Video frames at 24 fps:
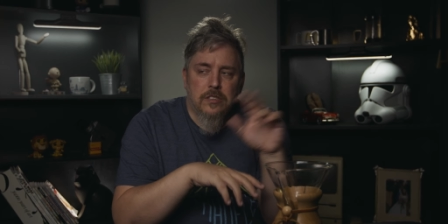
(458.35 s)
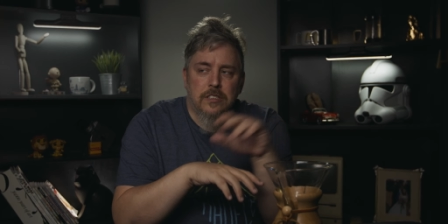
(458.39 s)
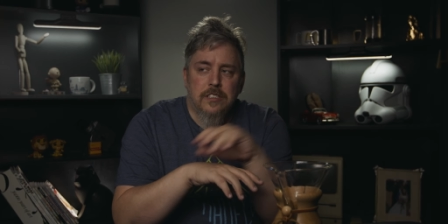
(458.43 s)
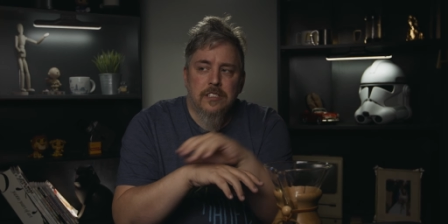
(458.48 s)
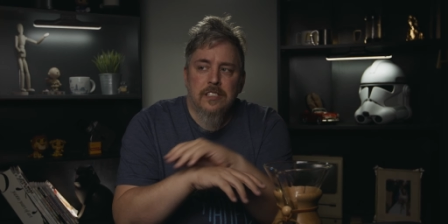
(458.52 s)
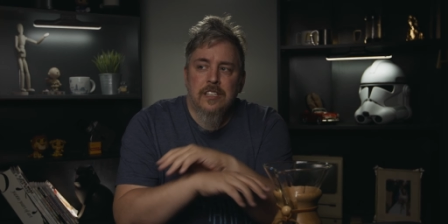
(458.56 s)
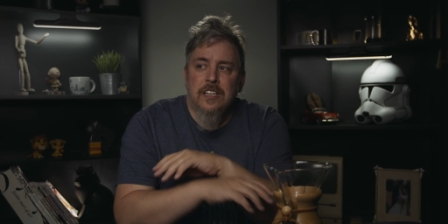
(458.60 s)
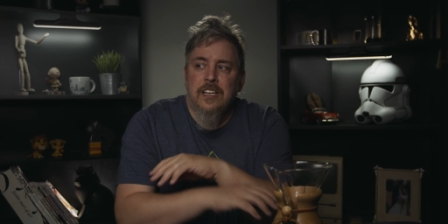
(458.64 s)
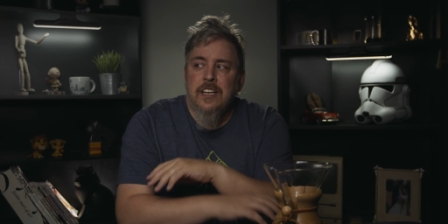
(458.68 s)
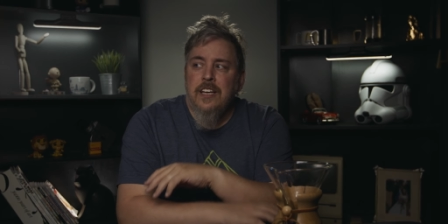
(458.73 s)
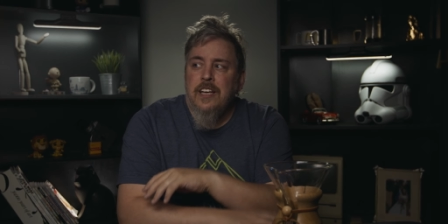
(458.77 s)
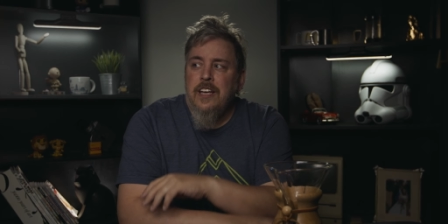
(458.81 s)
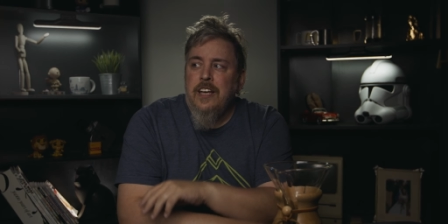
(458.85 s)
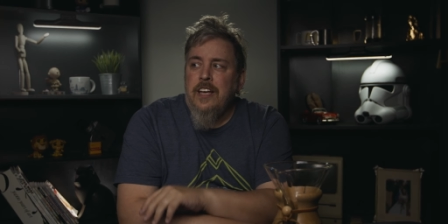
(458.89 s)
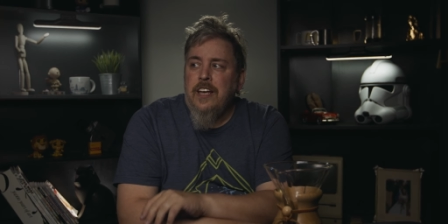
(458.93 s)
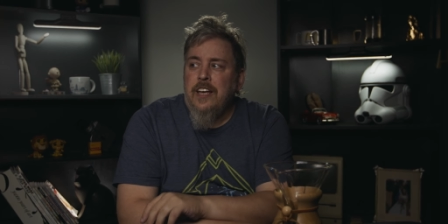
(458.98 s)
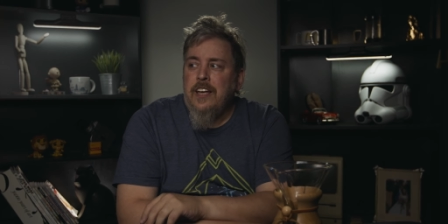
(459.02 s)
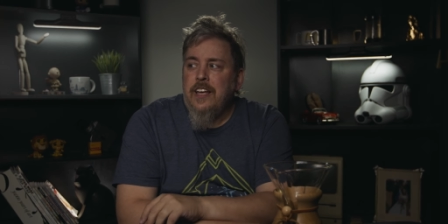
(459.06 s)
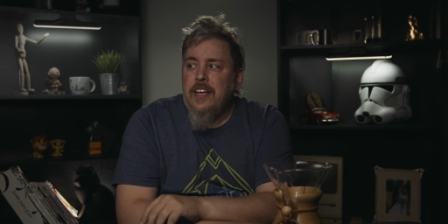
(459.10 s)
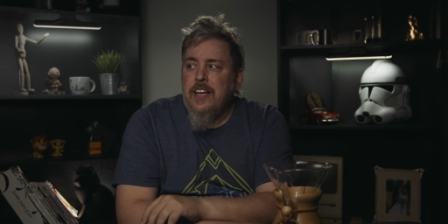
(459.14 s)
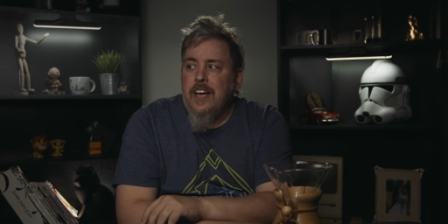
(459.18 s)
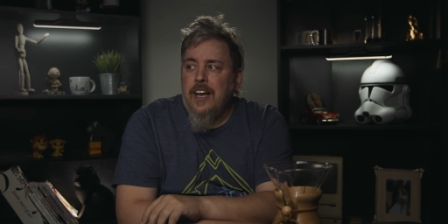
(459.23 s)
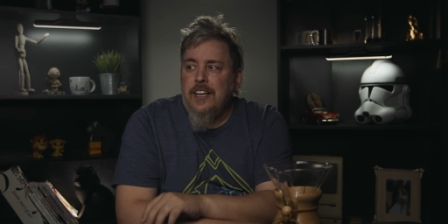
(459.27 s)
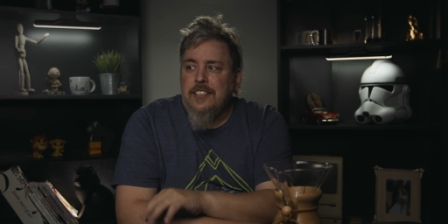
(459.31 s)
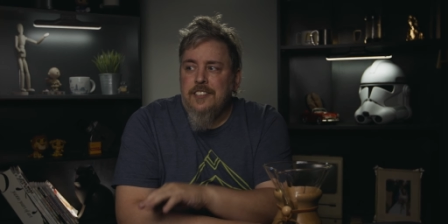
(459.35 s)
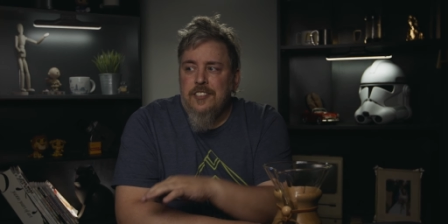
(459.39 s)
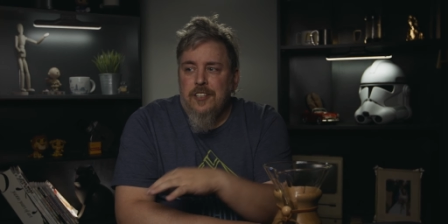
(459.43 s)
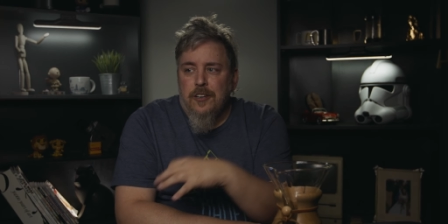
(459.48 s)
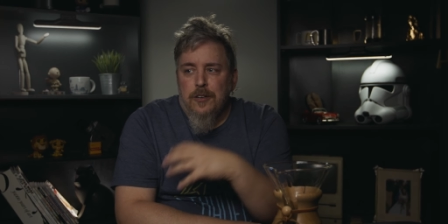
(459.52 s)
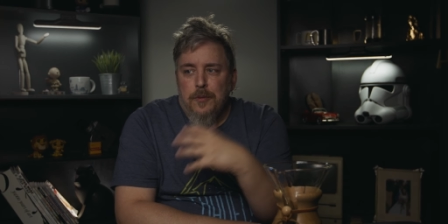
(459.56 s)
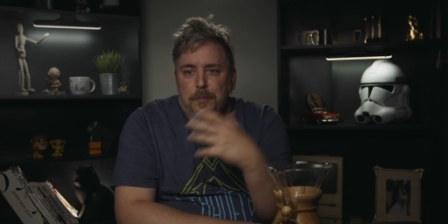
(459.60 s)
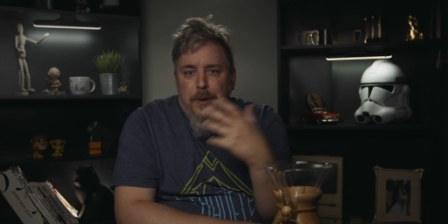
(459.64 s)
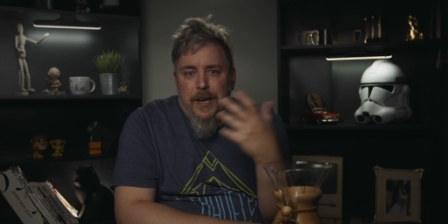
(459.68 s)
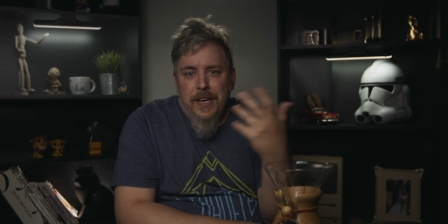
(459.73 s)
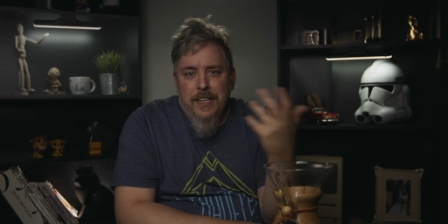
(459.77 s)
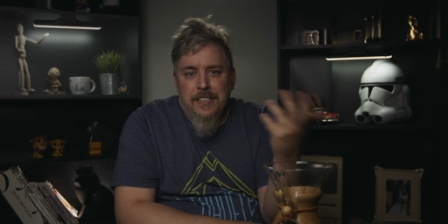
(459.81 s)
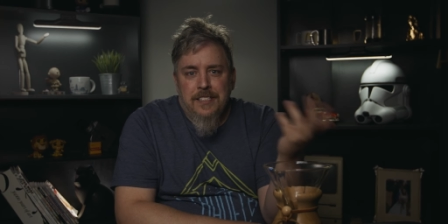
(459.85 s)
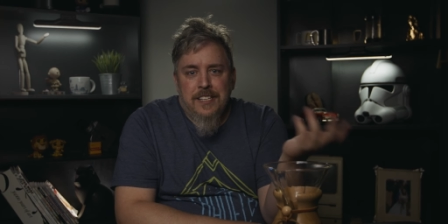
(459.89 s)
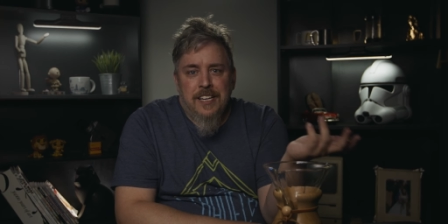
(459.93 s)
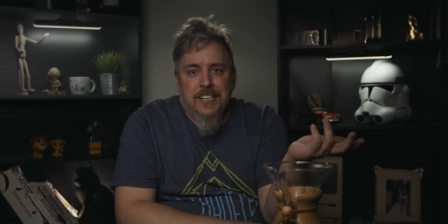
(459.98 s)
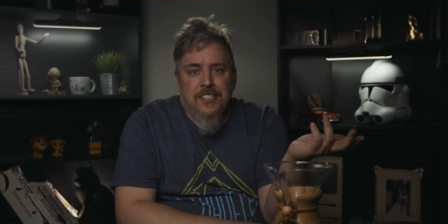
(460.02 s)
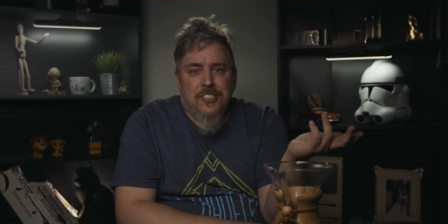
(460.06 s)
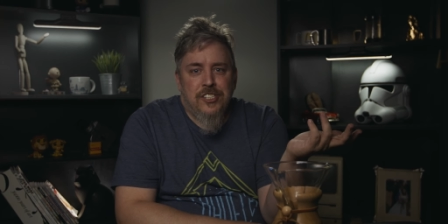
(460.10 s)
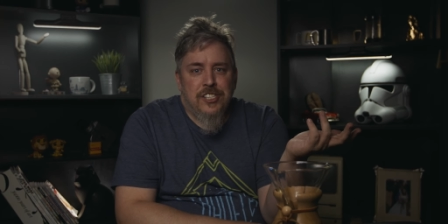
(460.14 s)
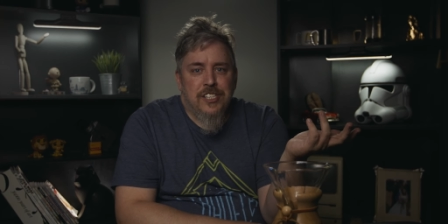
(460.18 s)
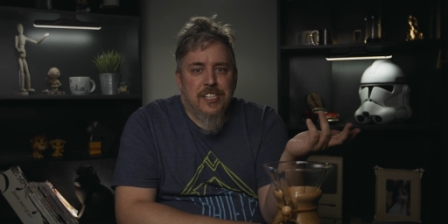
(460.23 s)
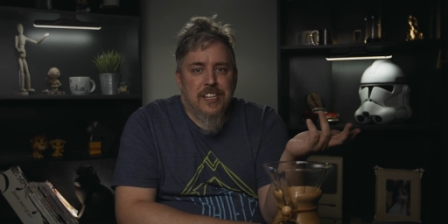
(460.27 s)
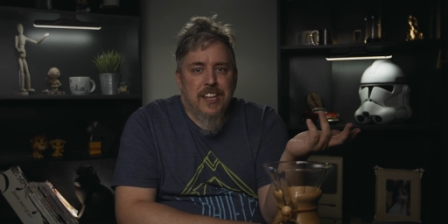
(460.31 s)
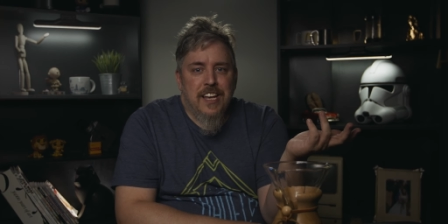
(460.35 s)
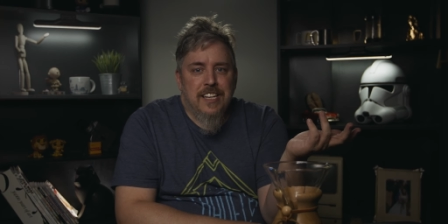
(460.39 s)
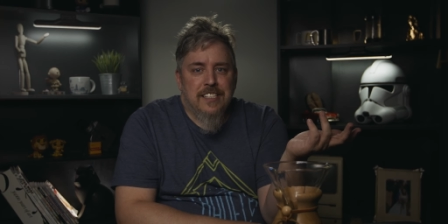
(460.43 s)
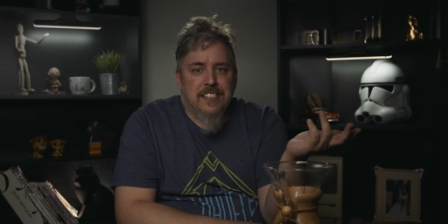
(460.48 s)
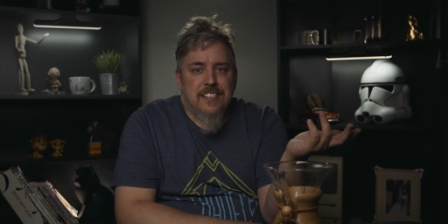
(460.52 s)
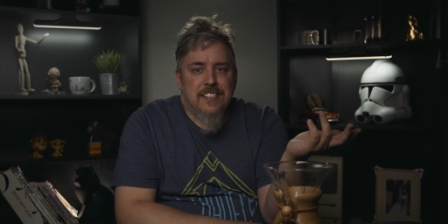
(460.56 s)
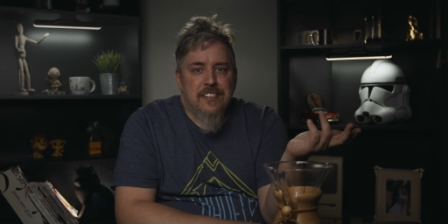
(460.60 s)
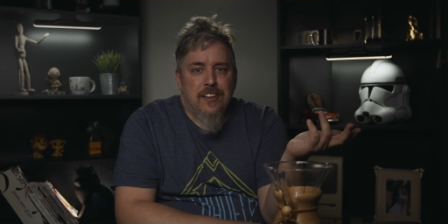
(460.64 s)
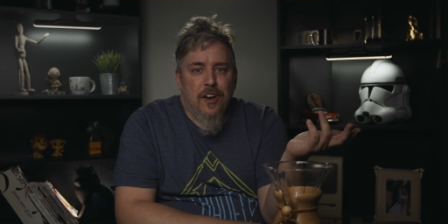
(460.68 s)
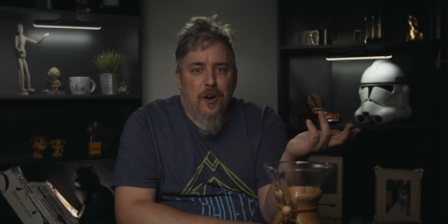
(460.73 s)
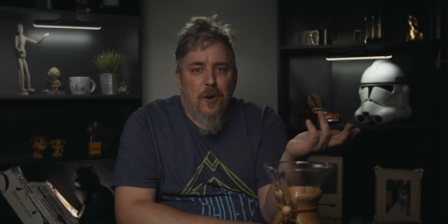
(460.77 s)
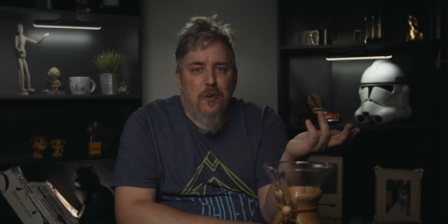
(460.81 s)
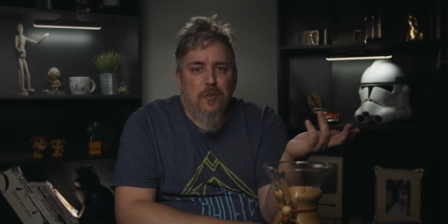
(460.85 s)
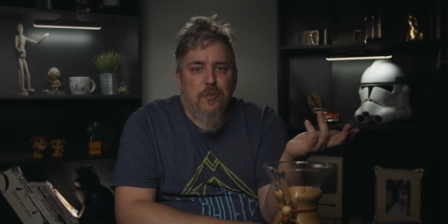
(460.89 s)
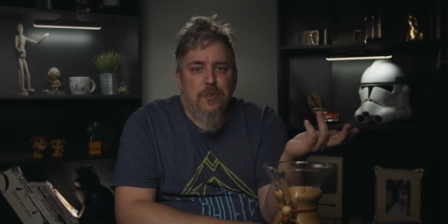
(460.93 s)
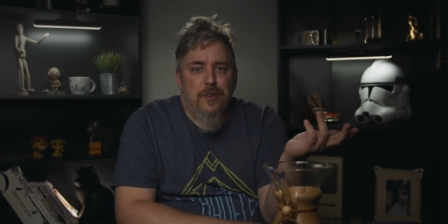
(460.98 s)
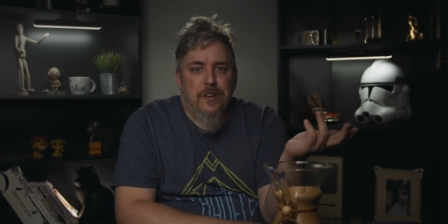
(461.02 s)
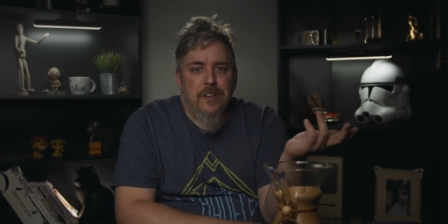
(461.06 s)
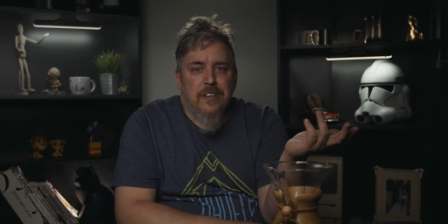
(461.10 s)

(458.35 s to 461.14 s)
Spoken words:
And I started paying attention to that stuff,